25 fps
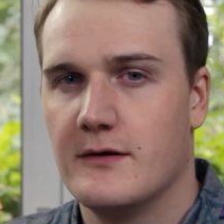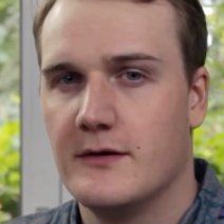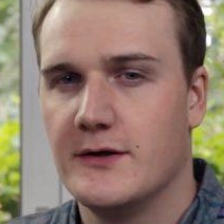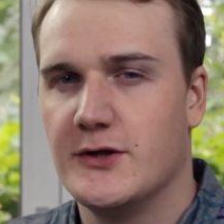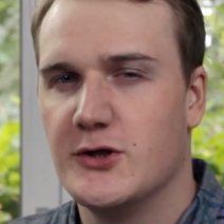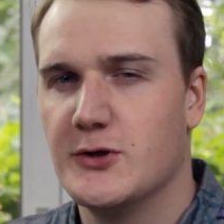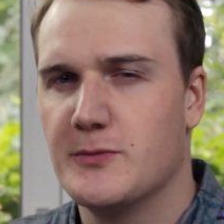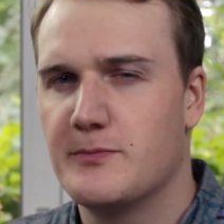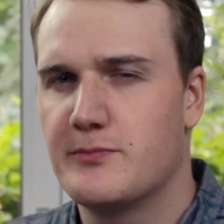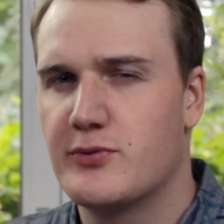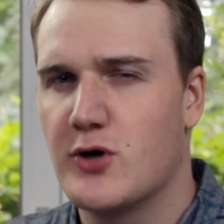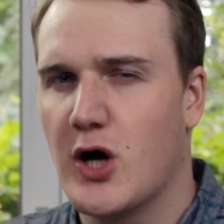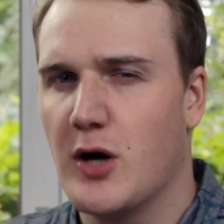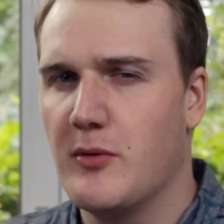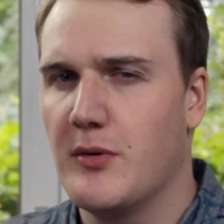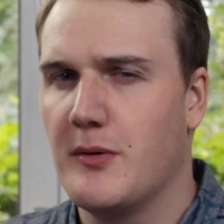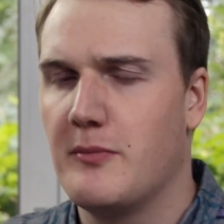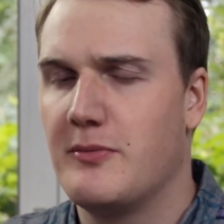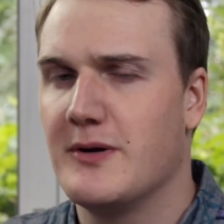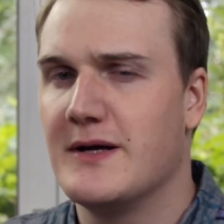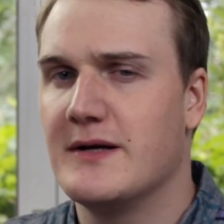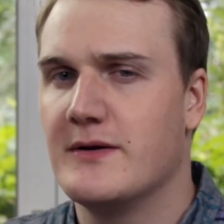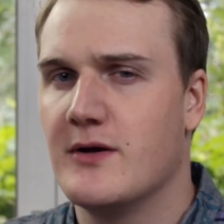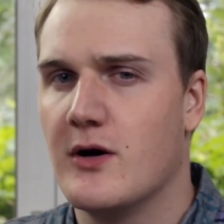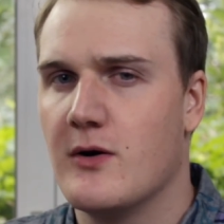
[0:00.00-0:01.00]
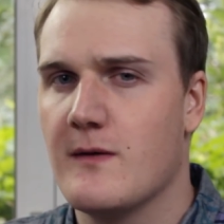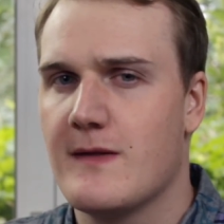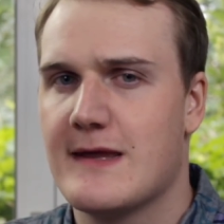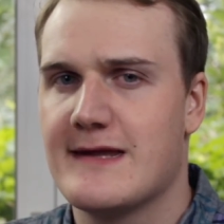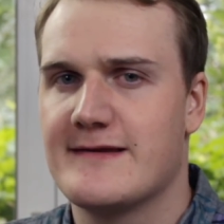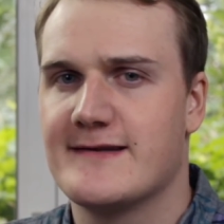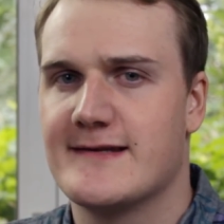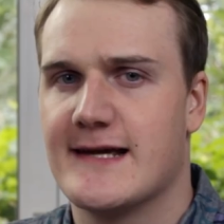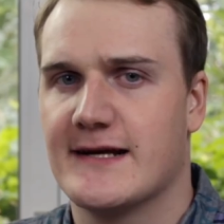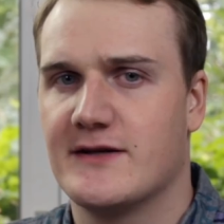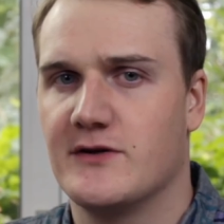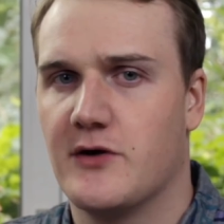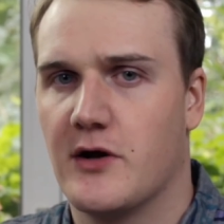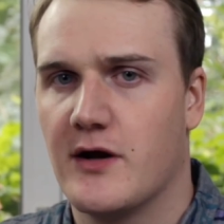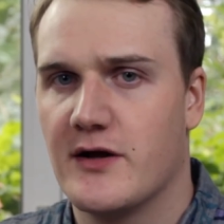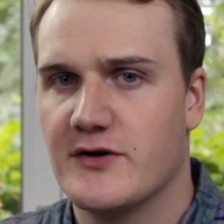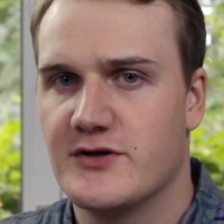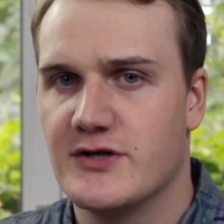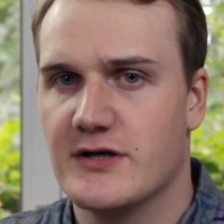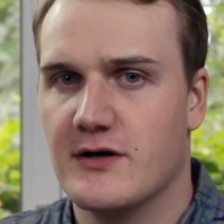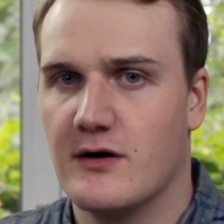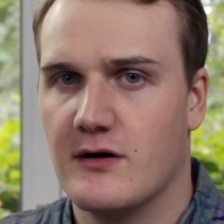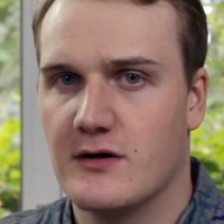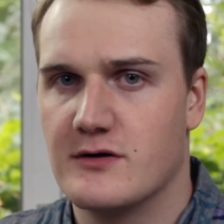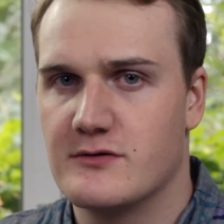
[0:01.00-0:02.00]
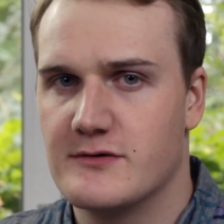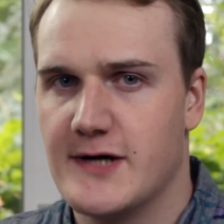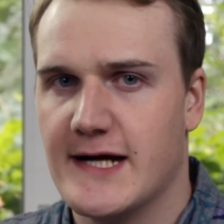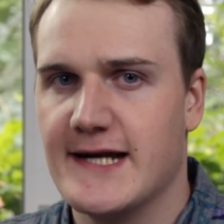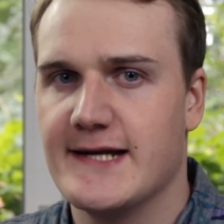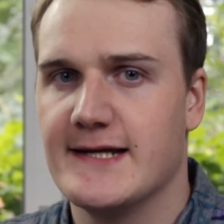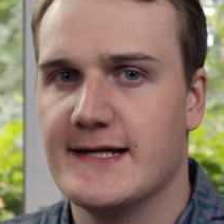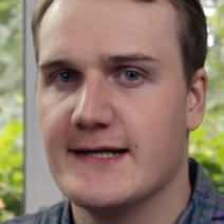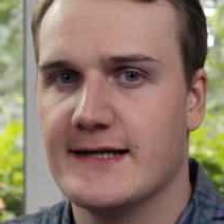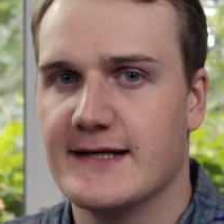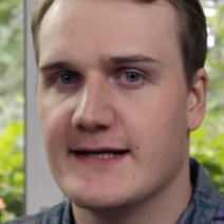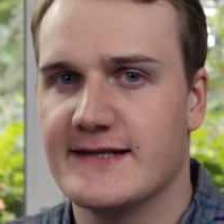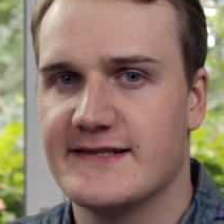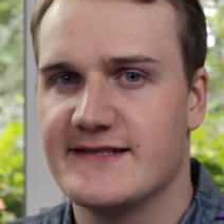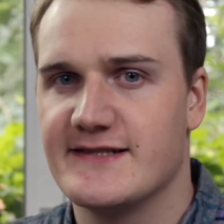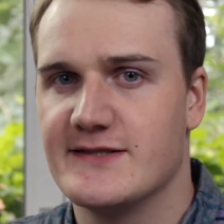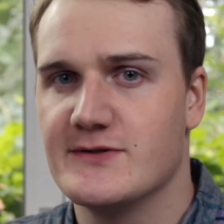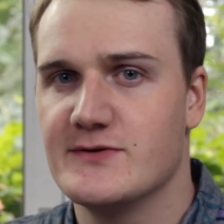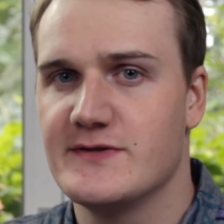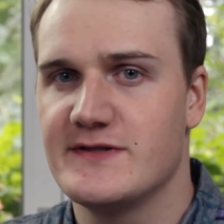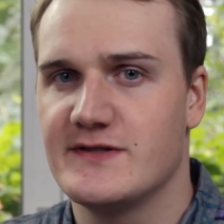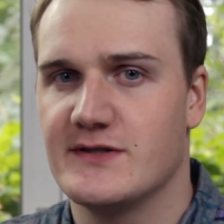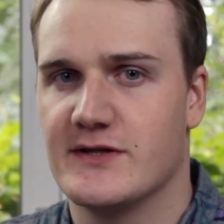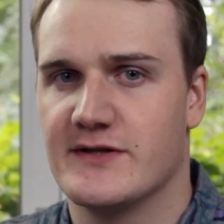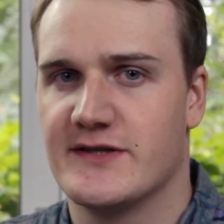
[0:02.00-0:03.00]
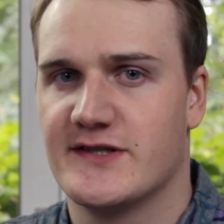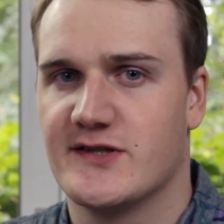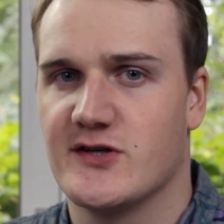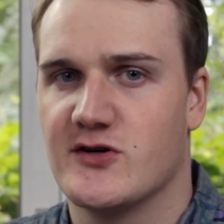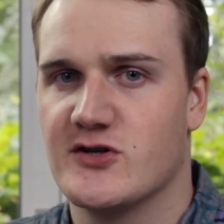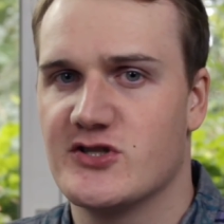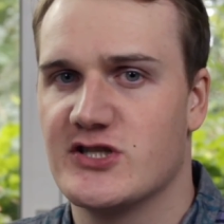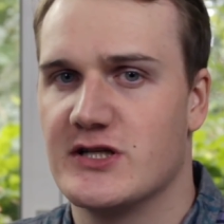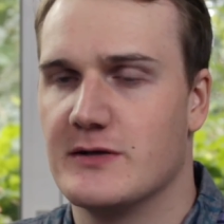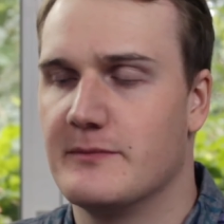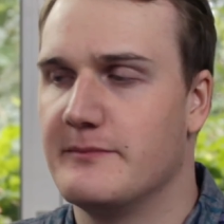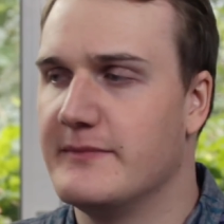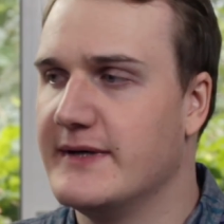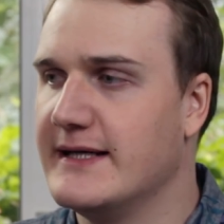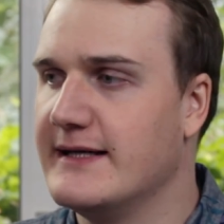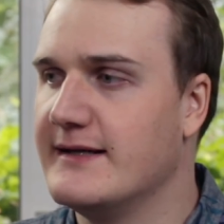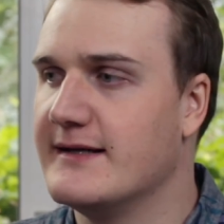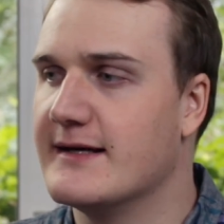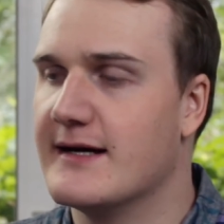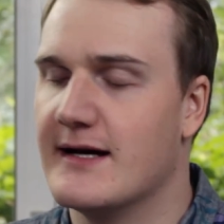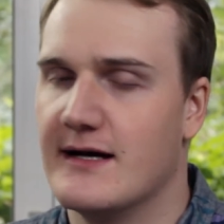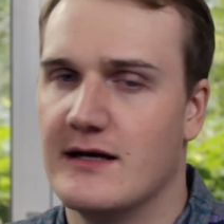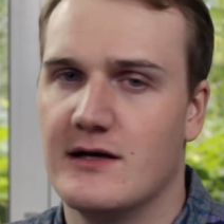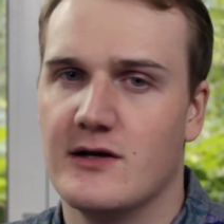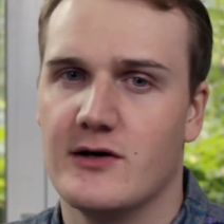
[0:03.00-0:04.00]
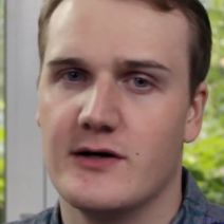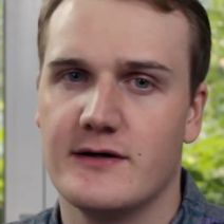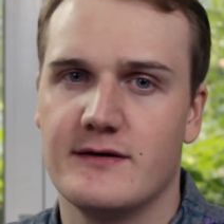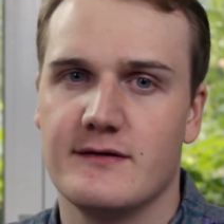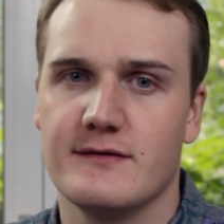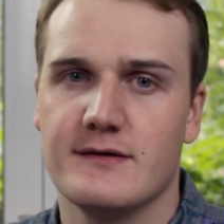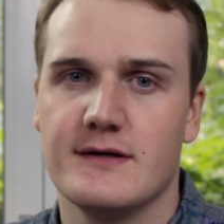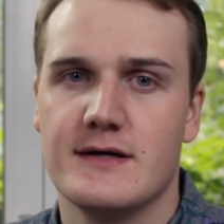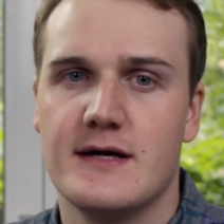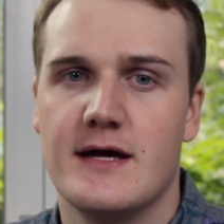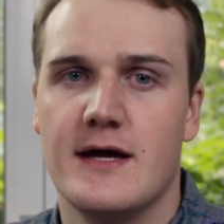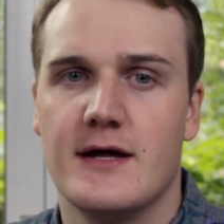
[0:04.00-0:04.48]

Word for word: You probably know this technology already, it's used on social media a lot